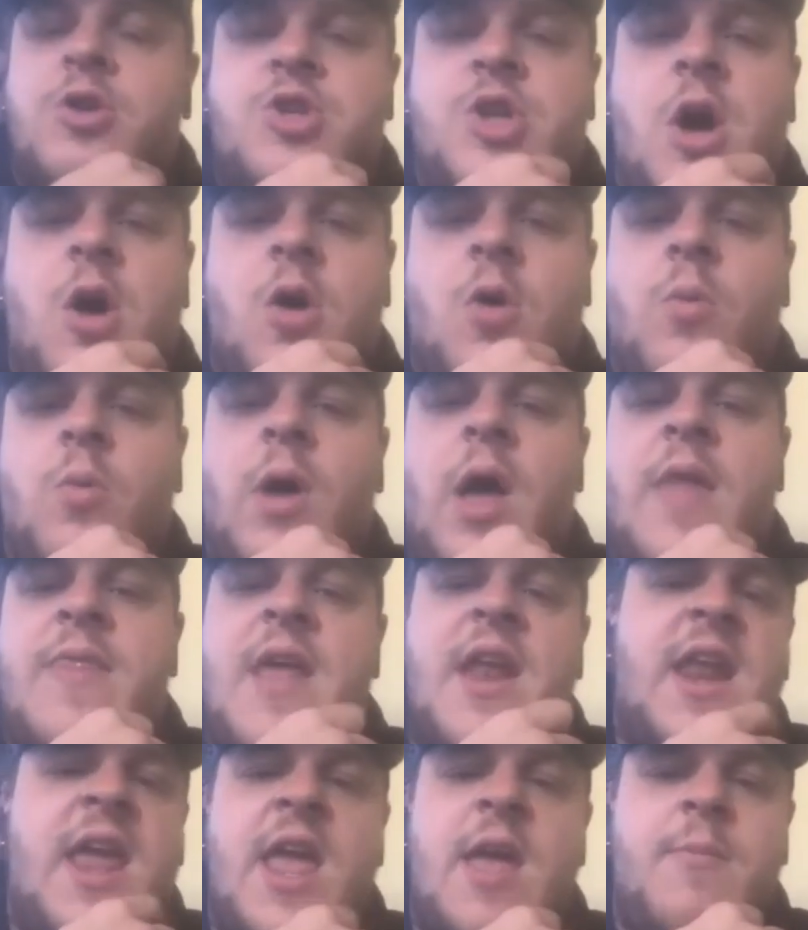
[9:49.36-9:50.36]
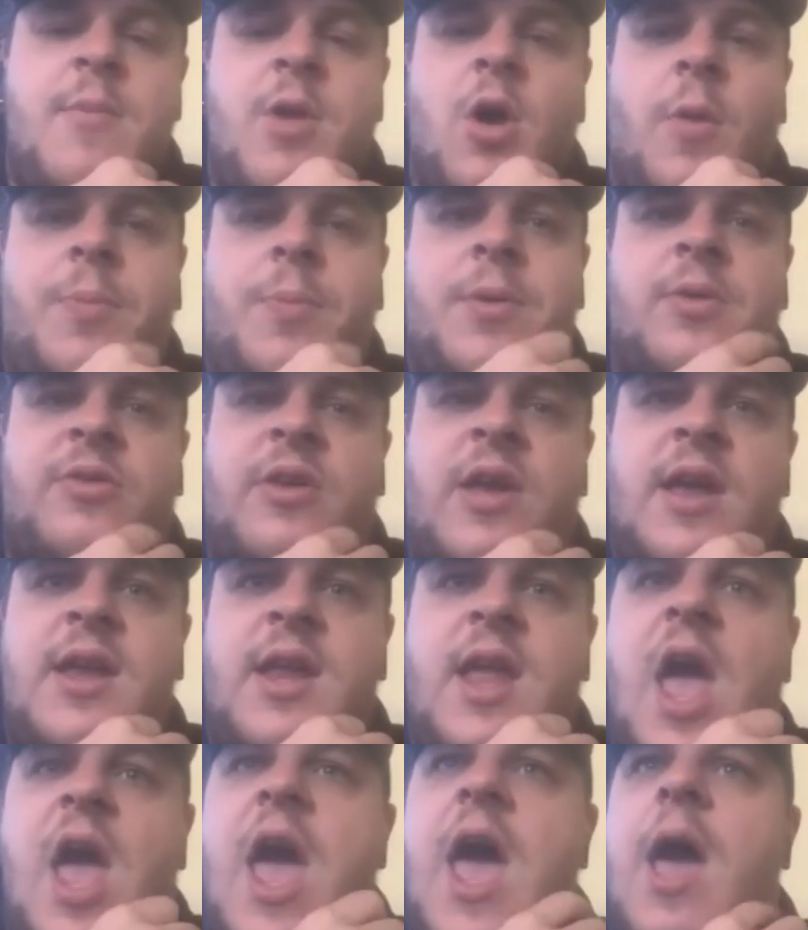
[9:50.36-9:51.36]
So, and then he hit me up and he was like,
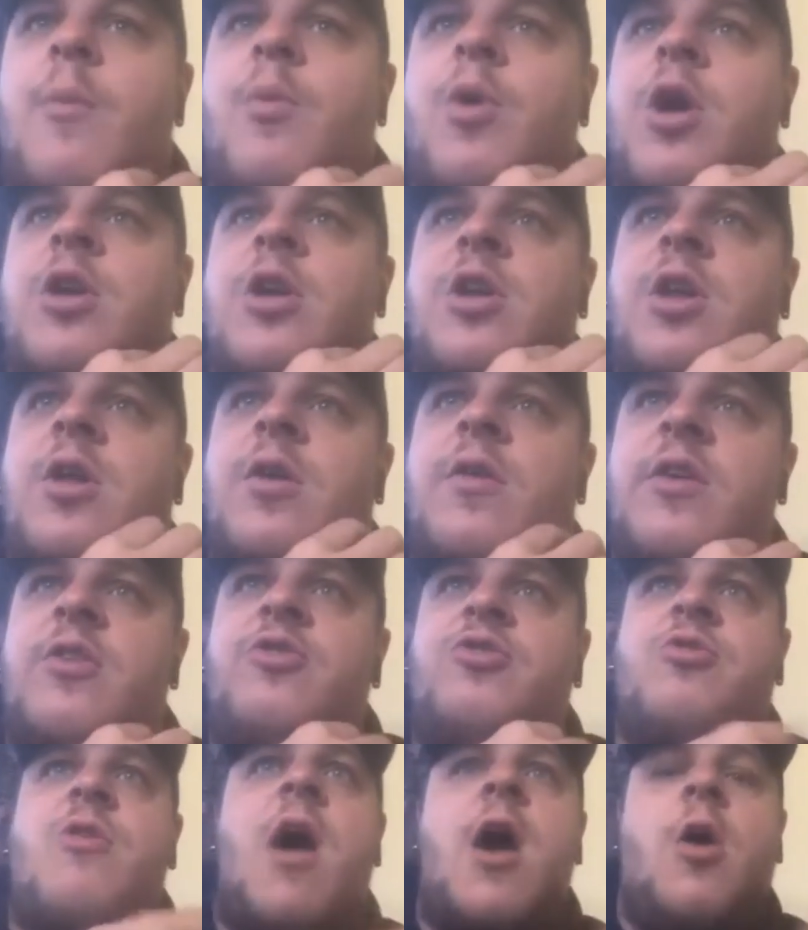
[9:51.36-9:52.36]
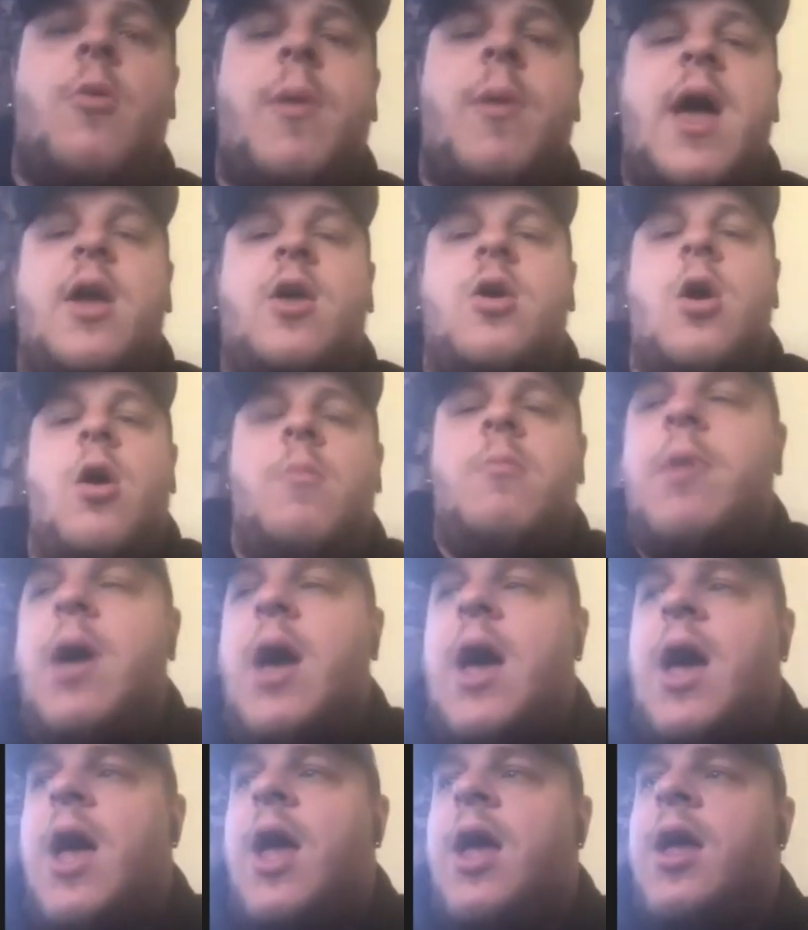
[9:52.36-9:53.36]
yeah, we're going to do this trial by
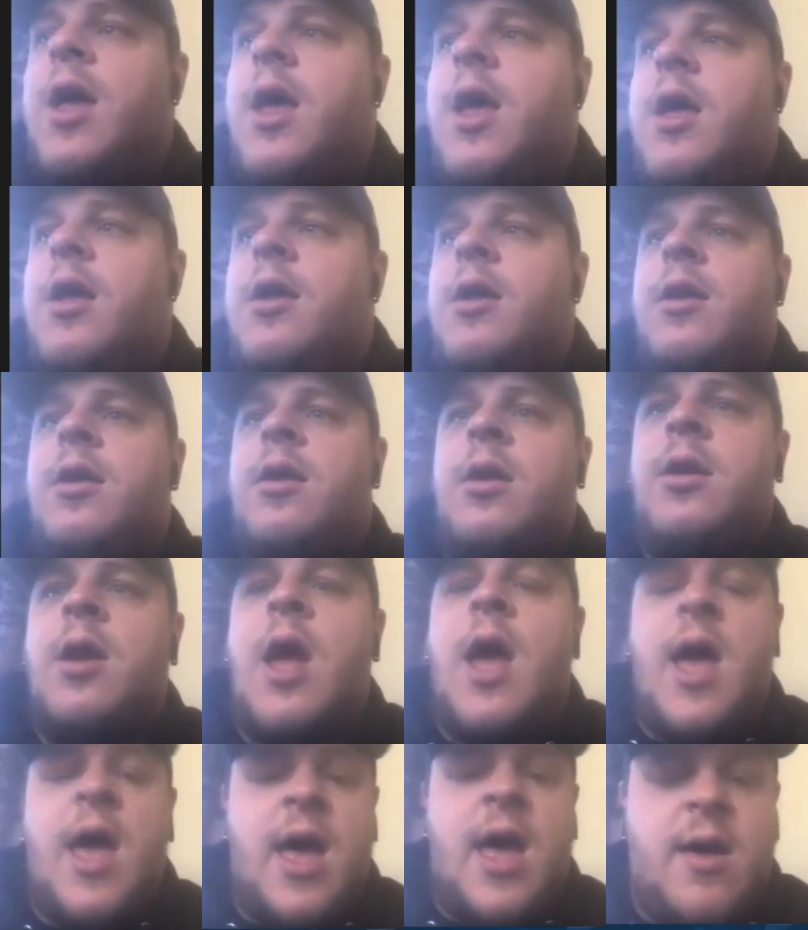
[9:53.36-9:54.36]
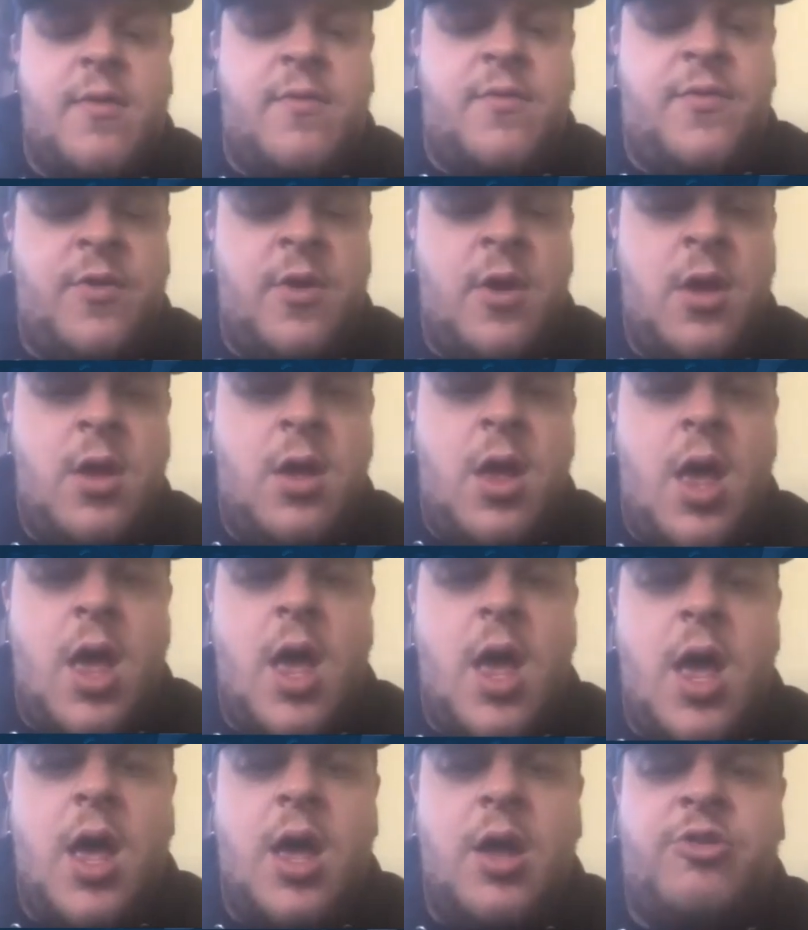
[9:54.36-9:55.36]
combat and have a
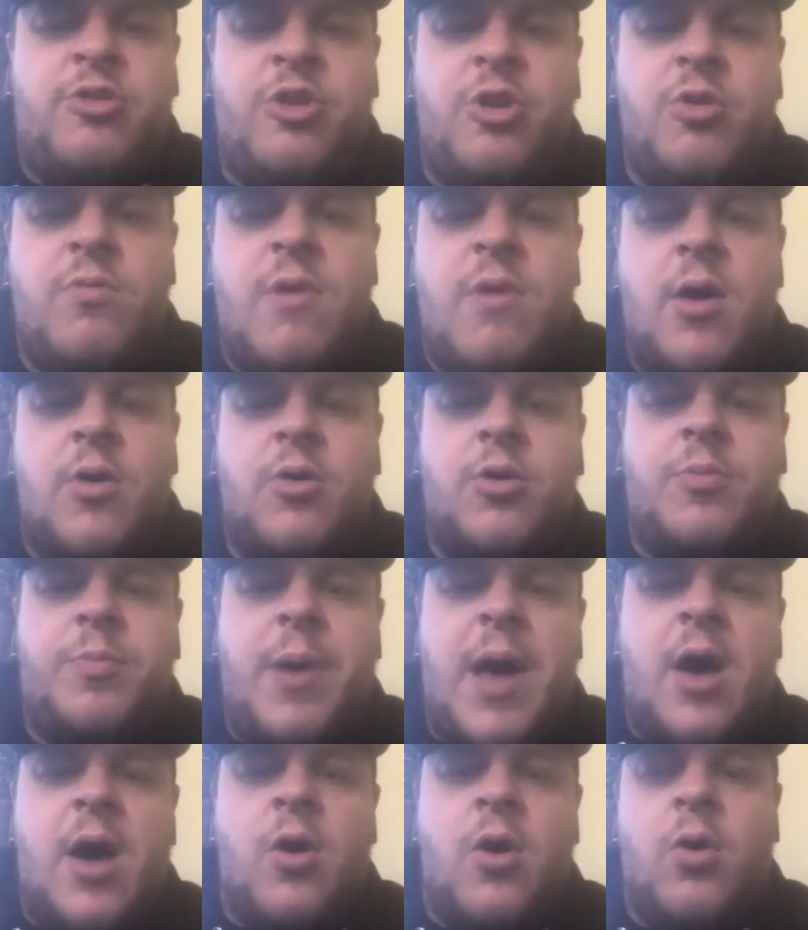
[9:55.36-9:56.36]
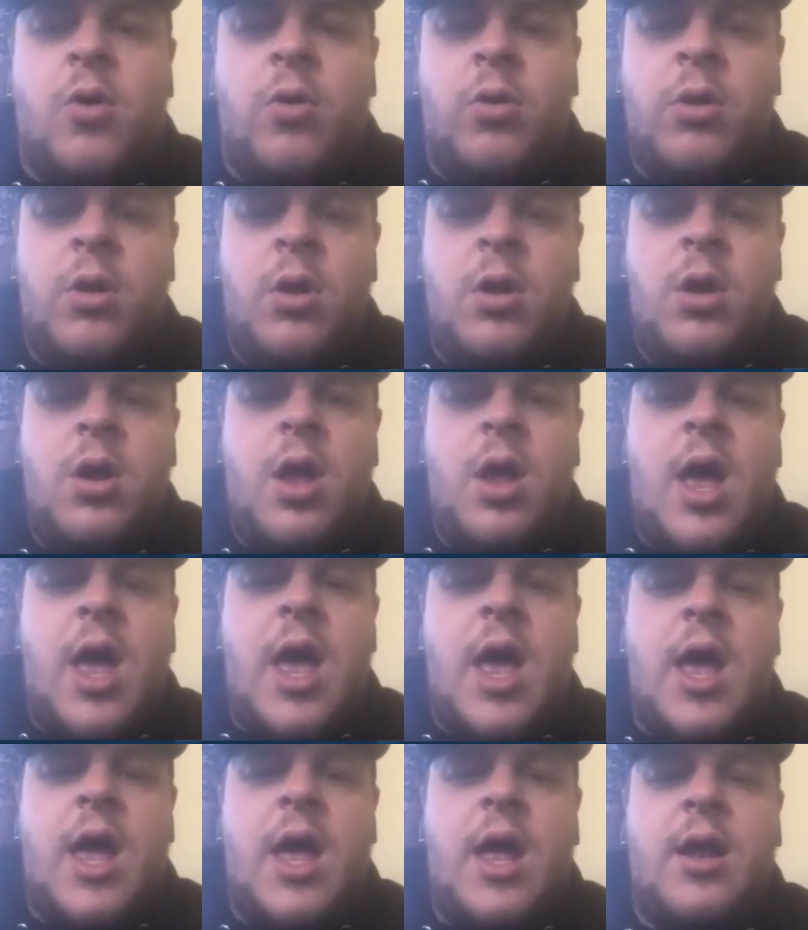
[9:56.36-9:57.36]
uh, two round battle
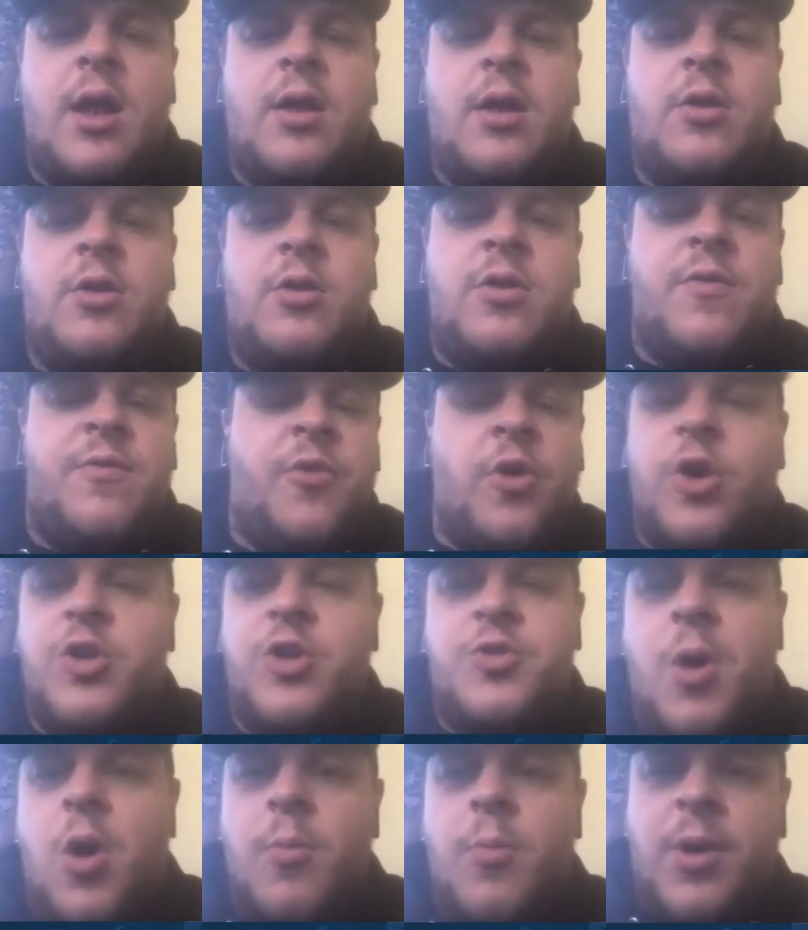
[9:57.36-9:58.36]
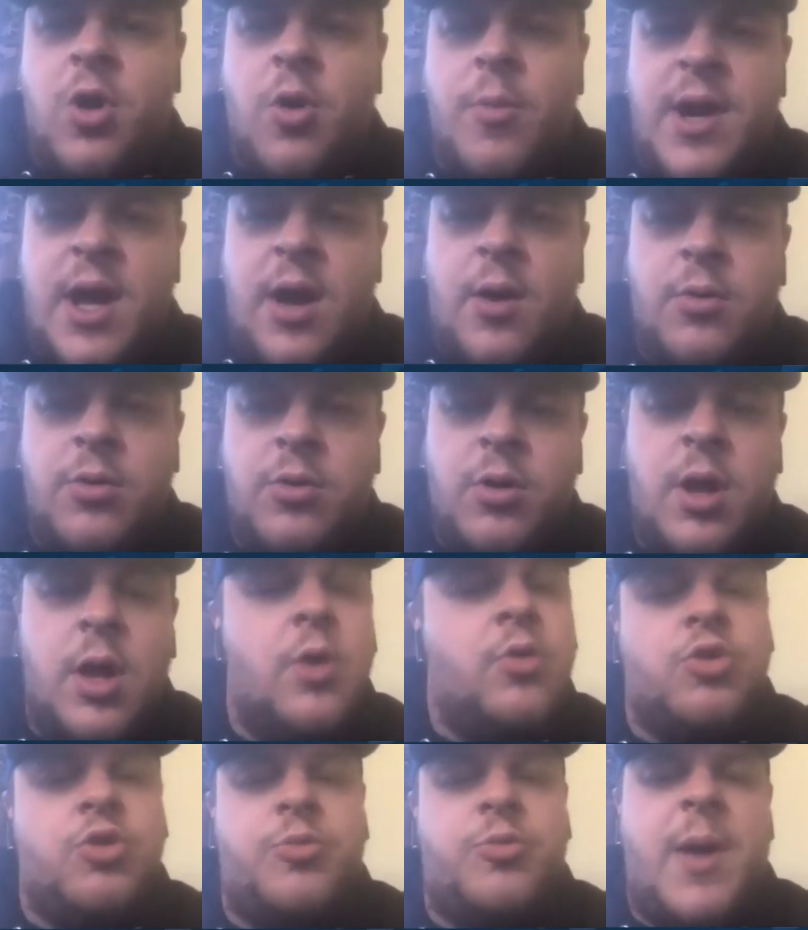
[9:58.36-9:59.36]
and the footage won't be coming out.
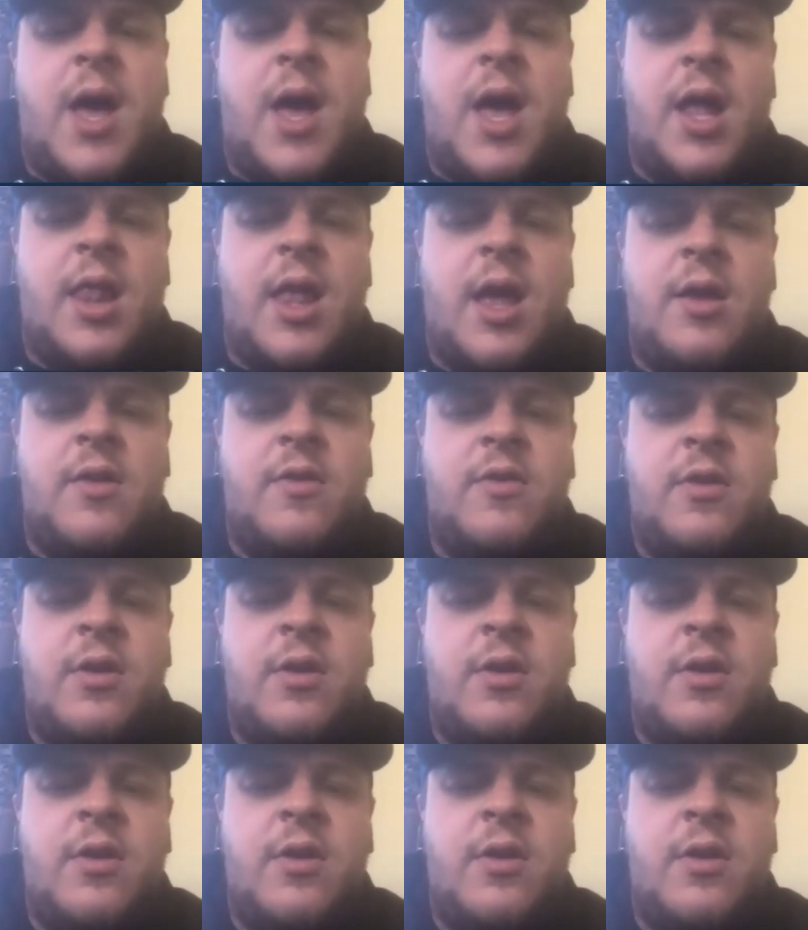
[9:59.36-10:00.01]
It'll just a highlight.